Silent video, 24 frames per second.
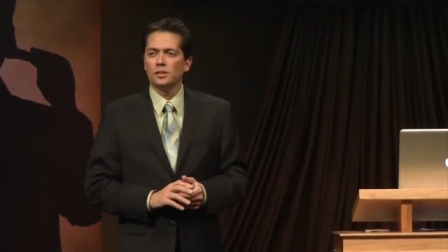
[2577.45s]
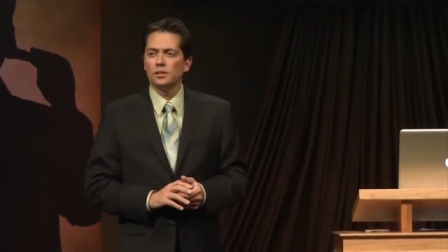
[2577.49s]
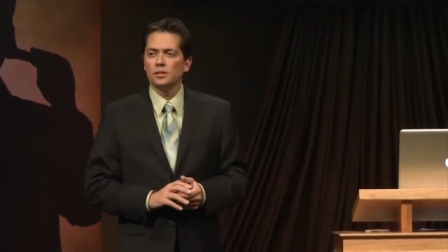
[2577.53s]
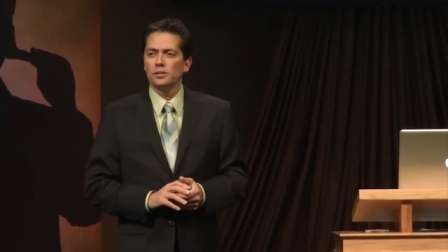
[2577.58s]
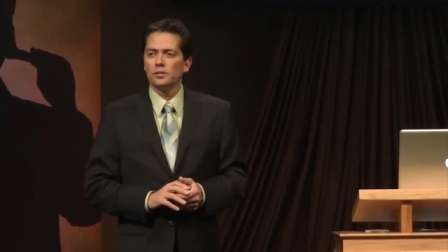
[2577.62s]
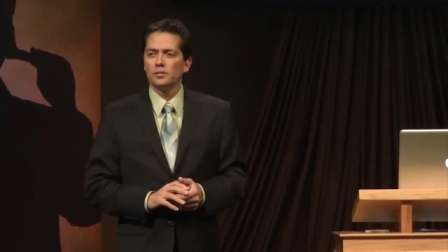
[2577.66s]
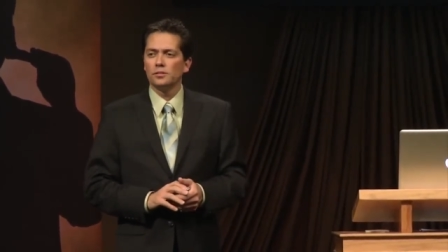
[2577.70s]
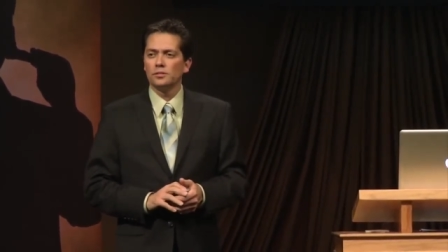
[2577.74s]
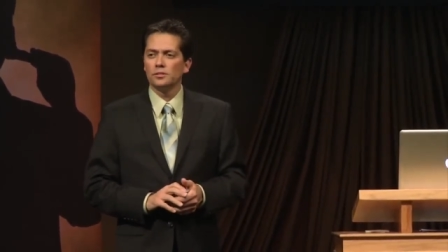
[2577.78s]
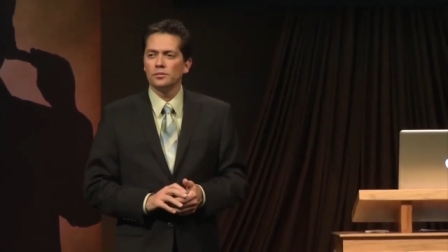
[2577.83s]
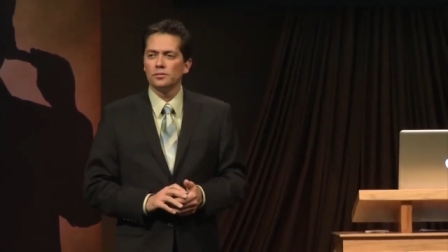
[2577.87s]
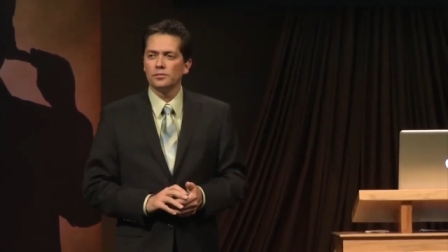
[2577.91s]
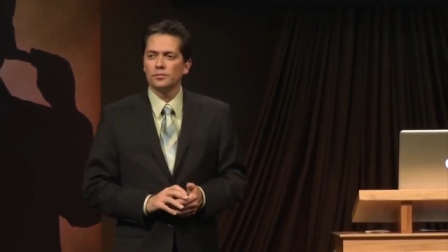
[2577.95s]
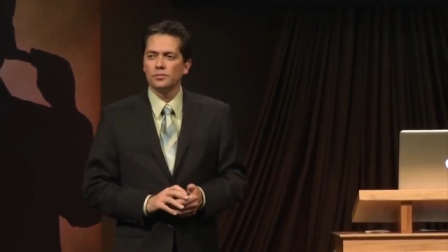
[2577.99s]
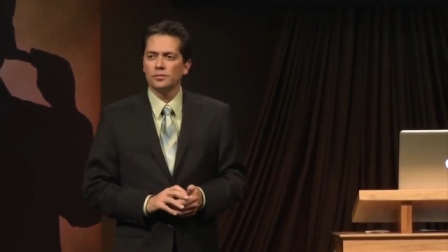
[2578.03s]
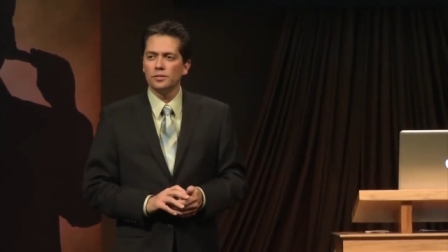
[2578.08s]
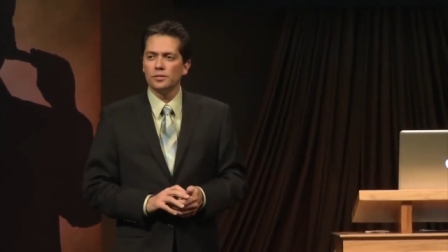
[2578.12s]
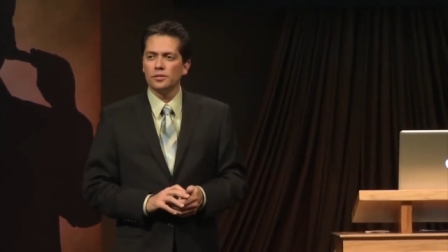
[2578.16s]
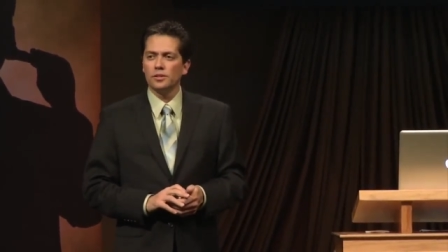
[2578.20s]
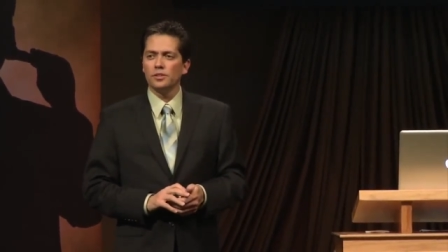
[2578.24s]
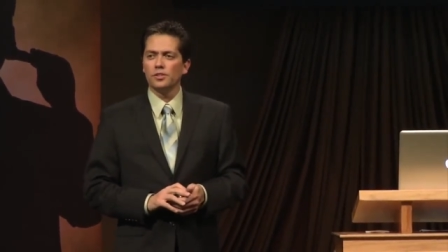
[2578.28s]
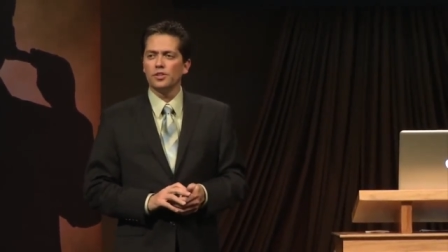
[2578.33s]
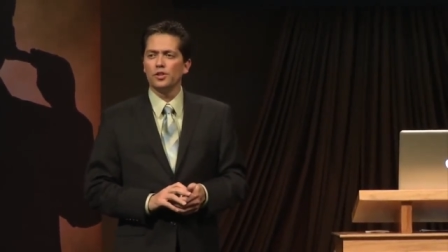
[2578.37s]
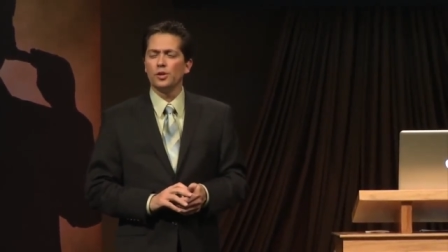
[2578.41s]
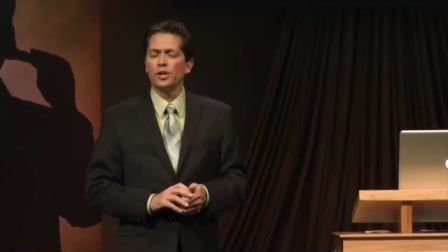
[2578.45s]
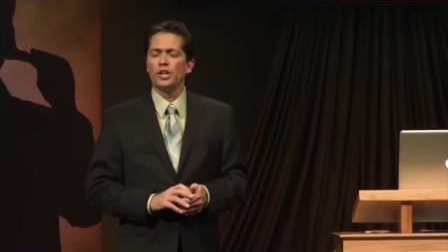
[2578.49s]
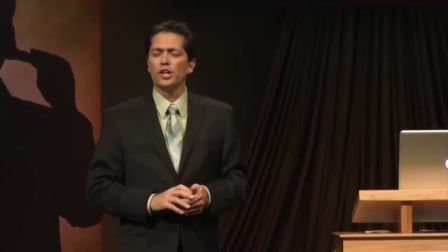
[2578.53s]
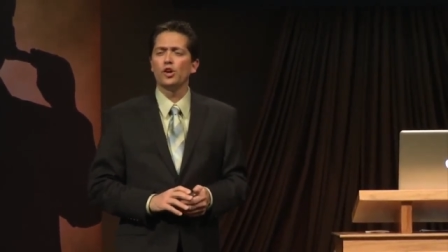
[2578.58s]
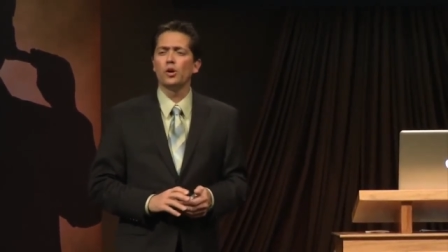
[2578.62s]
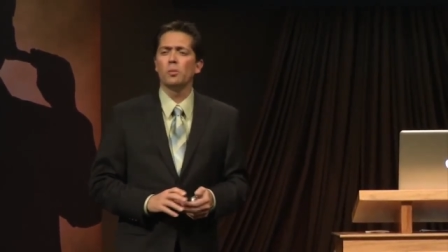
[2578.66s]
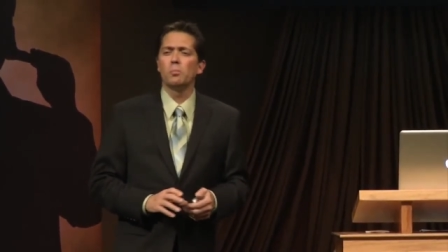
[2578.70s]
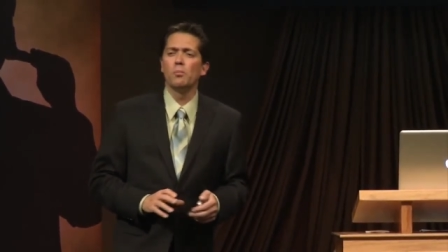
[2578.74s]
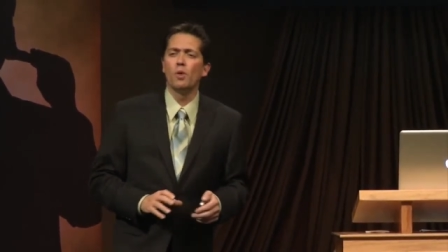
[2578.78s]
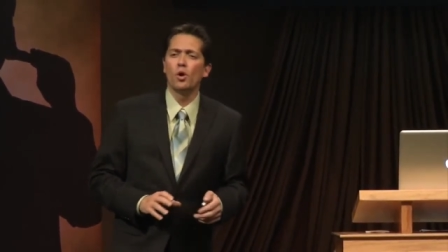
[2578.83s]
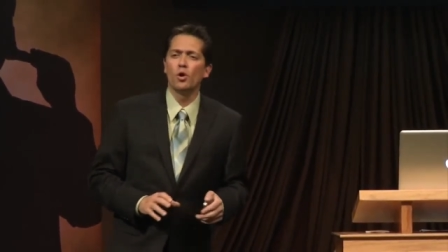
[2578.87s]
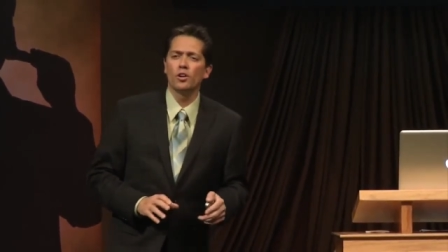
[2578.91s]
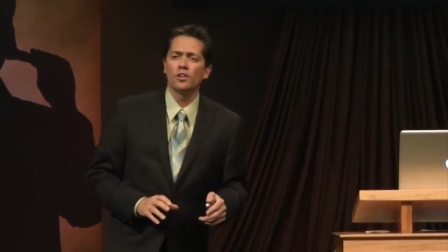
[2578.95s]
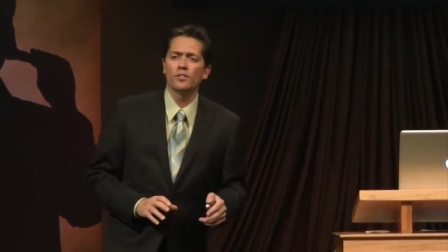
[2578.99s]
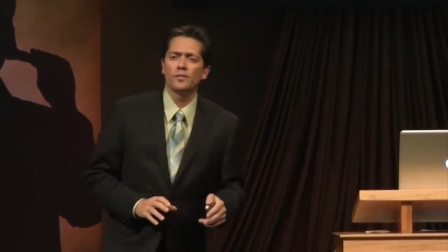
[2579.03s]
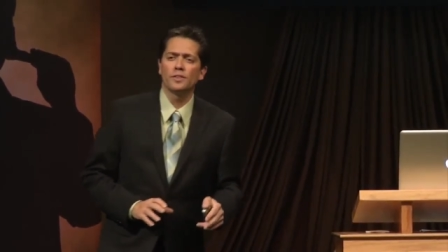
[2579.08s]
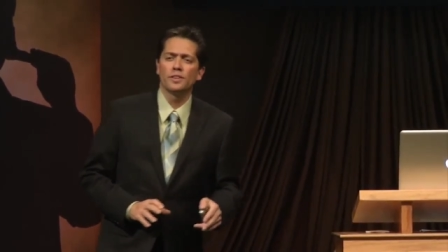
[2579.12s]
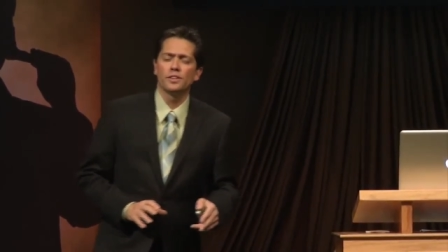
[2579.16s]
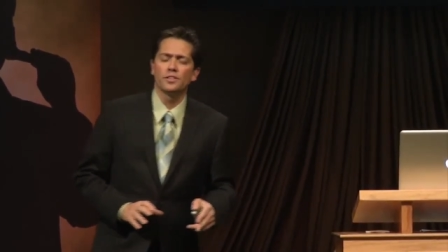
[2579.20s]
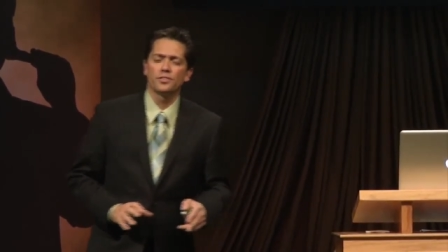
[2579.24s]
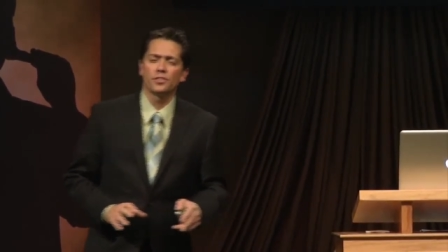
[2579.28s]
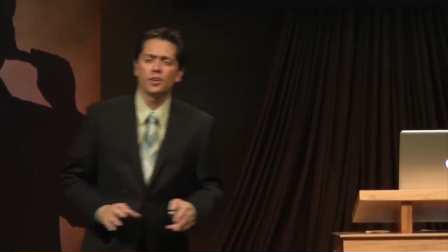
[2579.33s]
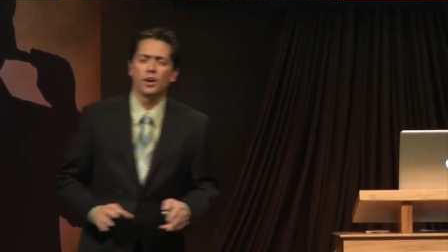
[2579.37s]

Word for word: in it. Do you hear a motive in the